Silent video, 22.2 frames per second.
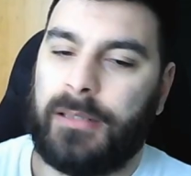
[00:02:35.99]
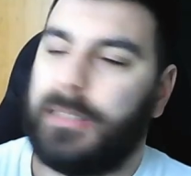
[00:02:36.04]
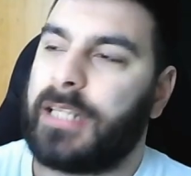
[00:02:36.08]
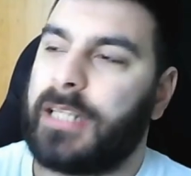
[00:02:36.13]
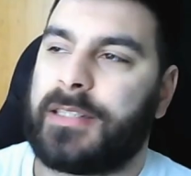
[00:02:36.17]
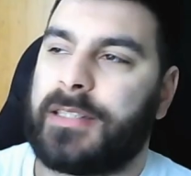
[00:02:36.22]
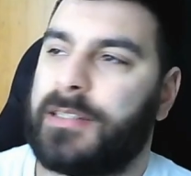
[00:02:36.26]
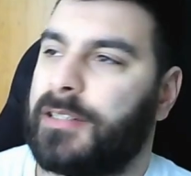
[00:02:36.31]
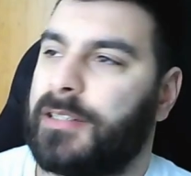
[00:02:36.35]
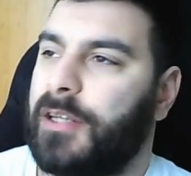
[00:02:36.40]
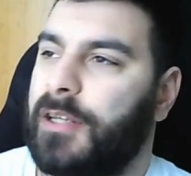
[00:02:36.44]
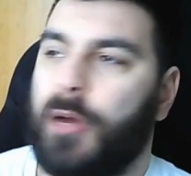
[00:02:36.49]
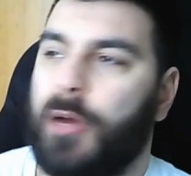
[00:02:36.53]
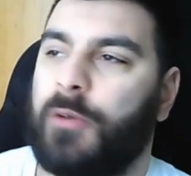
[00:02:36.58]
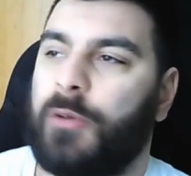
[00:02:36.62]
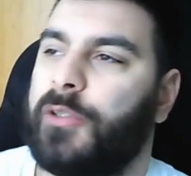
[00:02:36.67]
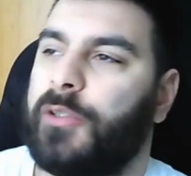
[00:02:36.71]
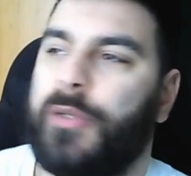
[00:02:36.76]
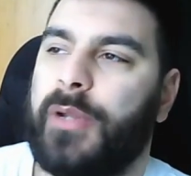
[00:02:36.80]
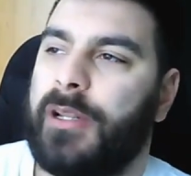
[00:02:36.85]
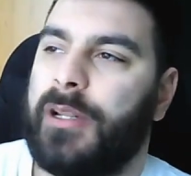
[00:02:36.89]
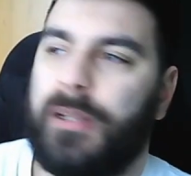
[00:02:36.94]
Let's go
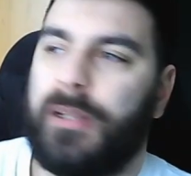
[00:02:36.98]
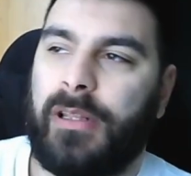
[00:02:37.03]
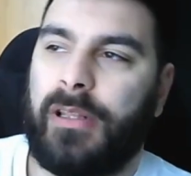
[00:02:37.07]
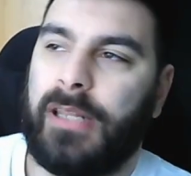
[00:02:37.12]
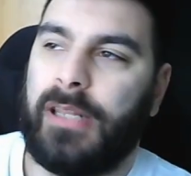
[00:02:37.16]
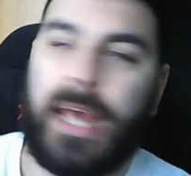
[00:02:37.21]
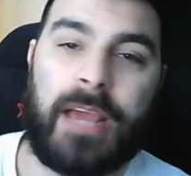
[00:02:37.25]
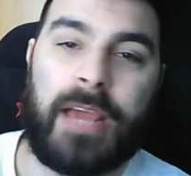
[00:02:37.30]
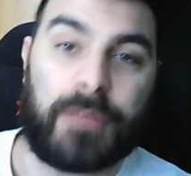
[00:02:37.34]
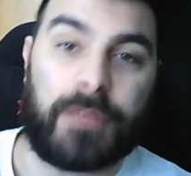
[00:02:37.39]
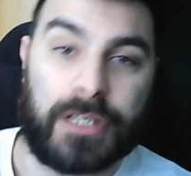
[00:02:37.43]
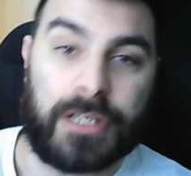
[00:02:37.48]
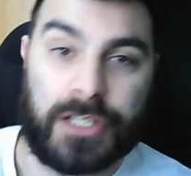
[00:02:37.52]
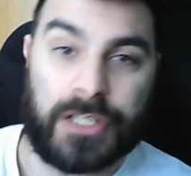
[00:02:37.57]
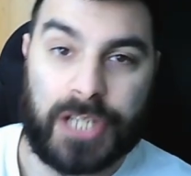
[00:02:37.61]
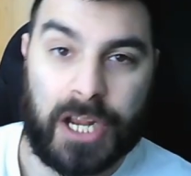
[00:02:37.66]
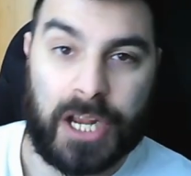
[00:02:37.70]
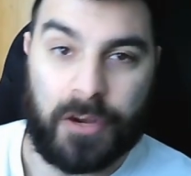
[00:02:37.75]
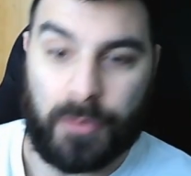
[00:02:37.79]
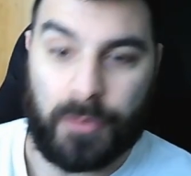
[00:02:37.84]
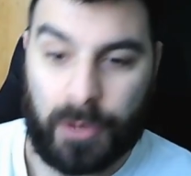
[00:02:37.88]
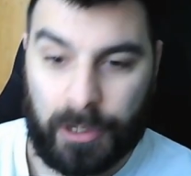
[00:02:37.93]
to the life in
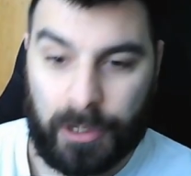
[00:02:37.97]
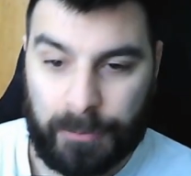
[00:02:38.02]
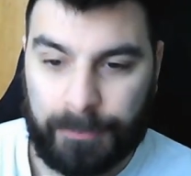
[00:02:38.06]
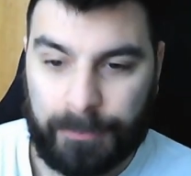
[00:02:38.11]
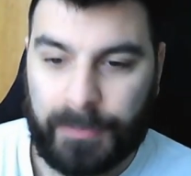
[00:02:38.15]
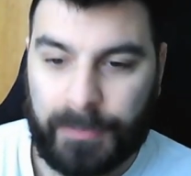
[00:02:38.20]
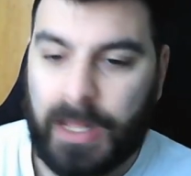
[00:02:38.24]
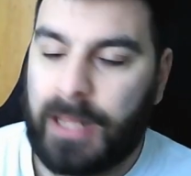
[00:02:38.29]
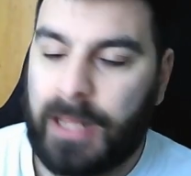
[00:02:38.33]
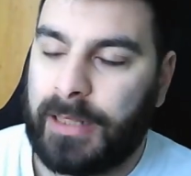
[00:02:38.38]
general.